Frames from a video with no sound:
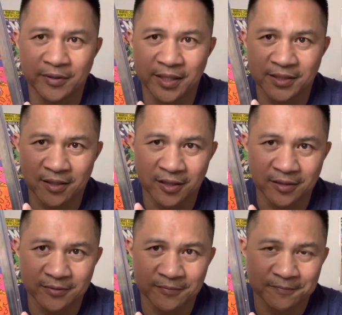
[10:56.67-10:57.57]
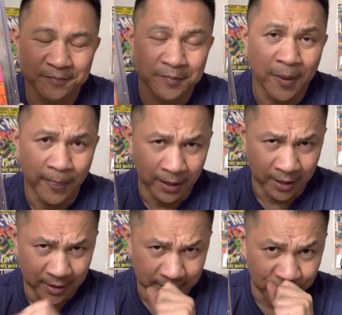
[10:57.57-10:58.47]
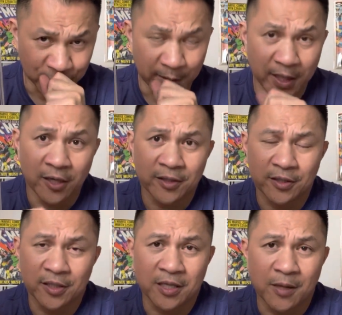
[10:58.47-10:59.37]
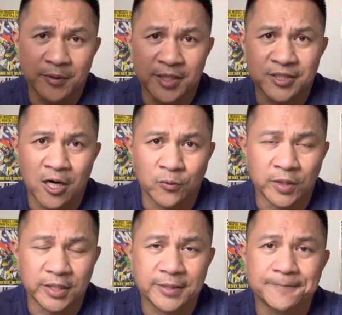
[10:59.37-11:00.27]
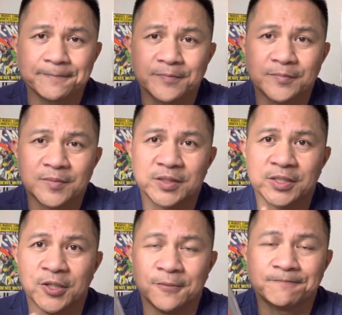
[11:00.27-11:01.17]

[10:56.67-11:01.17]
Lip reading: Age art. Excuse me, Copper Age artwork. So